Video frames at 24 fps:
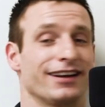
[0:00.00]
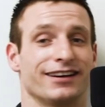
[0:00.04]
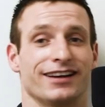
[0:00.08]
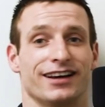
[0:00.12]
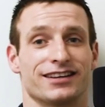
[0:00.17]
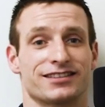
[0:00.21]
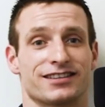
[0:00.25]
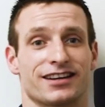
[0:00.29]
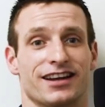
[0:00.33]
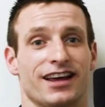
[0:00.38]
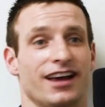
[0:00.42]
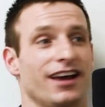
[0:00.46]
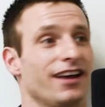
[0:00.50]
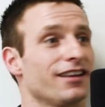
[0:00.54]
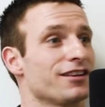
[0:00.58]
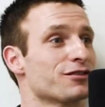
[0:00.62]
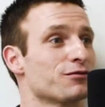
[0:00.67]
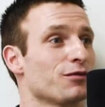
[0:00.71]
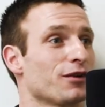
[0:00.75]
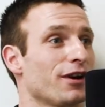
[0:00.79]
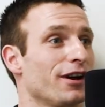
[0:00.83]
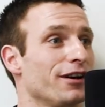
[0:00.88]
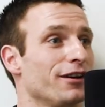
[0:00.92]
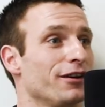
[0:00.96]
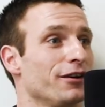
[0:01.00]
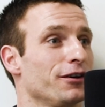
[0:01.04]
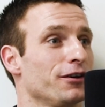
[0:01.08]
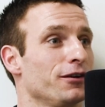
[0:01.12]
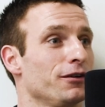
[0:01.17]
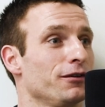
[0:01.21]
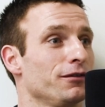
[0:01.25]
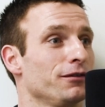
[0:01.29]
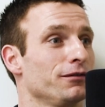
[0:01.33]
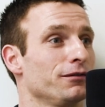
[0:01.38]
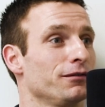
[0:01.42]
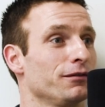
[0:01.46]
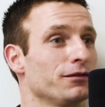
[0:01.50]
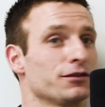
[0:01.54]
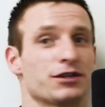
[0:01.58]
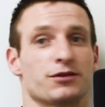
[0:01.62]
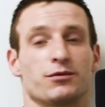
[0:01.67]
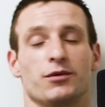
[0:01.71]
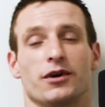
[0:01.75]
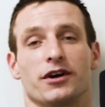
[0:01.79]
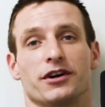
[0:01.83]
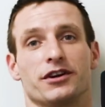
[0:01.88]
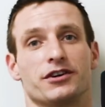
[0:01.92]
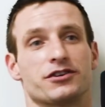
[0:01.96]
I said, "Hey, this is what I do." He said,
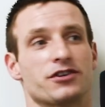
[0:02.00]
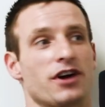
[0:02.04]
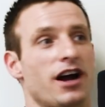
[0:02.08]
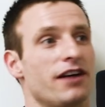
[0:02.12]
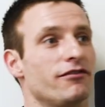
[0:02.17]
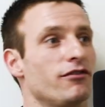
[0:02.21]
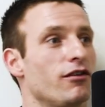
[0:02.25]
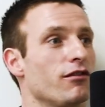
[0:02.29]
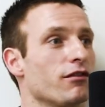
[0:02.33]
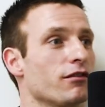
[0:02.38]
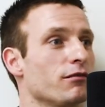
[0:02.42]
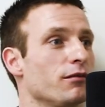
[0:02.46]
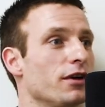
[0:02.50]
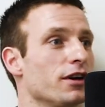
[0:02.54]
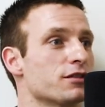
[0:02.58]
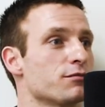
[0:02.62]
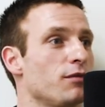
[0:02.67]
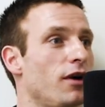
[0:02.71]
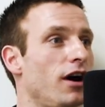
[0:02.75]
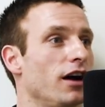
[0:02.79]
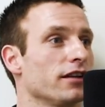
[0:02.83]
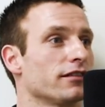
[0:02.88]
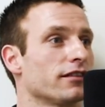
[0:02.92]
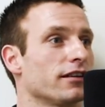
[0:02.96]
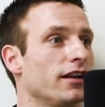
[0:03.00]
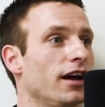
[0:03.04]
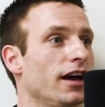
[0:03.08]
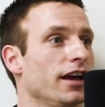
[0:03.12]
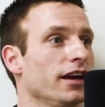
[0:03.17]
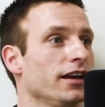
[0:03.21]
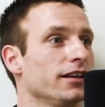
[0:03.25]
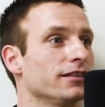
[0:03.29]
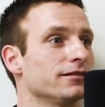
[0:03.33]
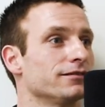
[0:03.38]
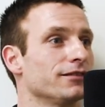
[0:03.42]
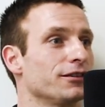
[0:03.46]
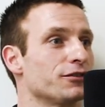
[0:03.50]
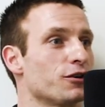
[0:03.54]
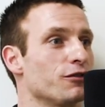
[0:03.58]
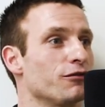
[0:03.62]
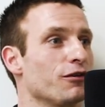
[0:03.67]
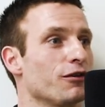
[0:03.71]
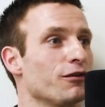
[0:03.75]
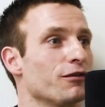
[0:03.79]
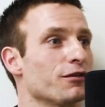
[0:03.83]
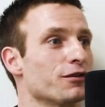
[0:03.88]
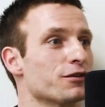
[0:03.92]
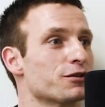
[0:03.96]
"Why don't you drive over to my spot tonight?" Drove
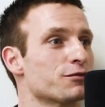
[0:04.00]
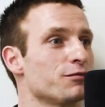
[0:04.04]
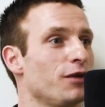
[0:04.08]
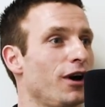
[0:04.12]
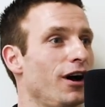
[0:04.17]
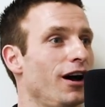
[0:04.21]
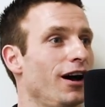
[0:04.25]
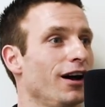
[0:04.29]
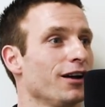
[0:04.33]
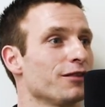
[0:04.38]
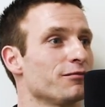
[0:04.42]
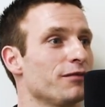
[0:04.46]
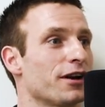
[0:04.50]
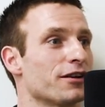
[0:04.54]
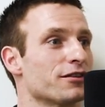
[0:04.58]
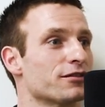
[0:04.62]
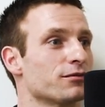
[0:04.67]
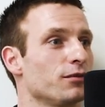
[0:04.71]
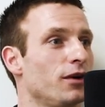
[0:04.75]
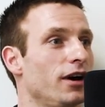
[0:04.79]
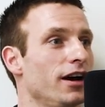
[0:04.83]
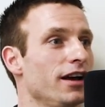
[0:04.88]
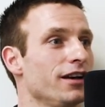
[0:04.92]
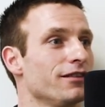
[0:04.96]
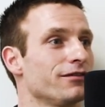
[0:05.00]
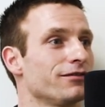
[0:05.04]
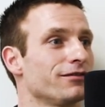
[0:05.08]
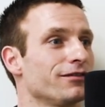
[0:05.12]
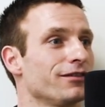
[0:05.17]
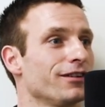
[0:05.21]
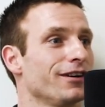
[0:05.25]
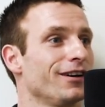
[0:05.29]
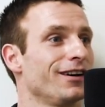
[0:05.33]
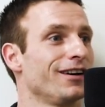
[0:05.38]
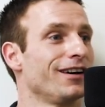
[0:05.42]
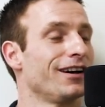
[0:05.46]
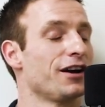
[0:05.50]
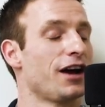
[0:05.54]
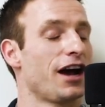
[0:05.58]
over to the spot, met his wife. Yeah.